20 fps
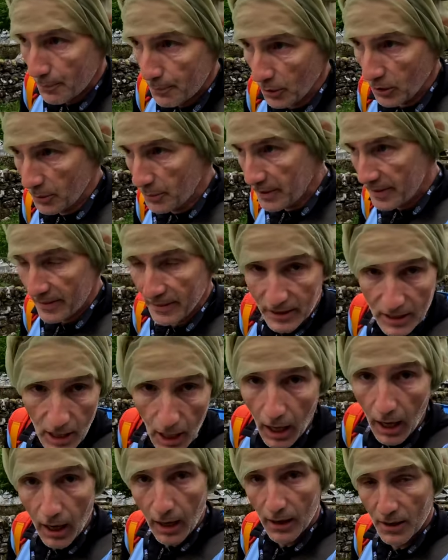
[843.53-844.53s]
put them in the
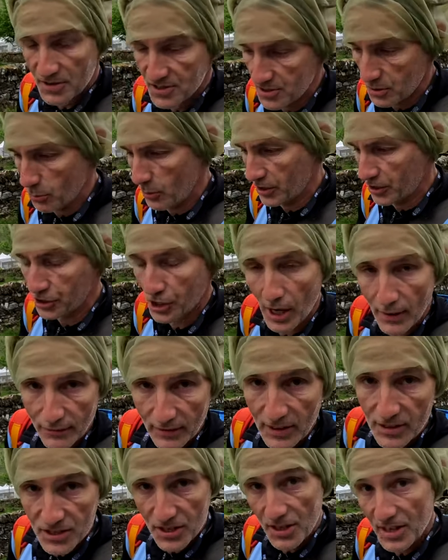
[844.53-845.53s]
cars that we're
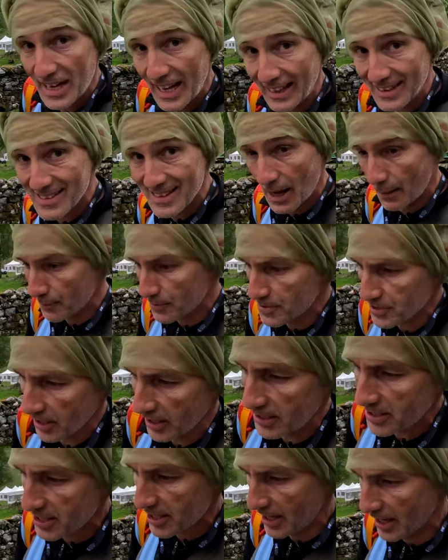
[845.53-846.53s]
travelling to the next
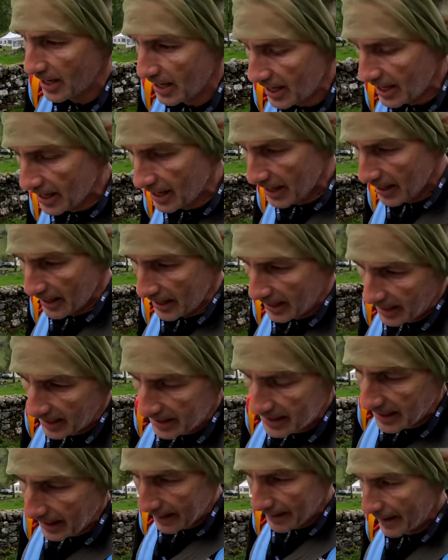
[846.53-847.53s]
campsite
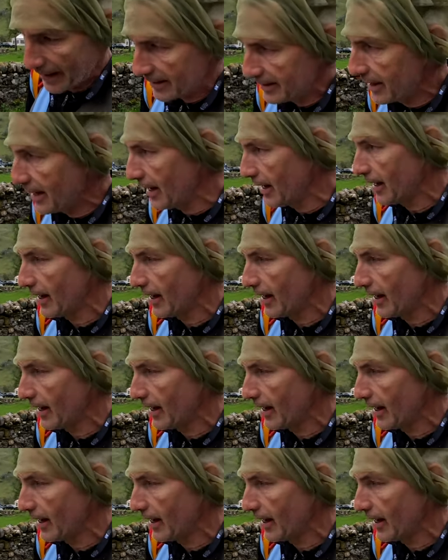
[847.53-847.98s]
in, and then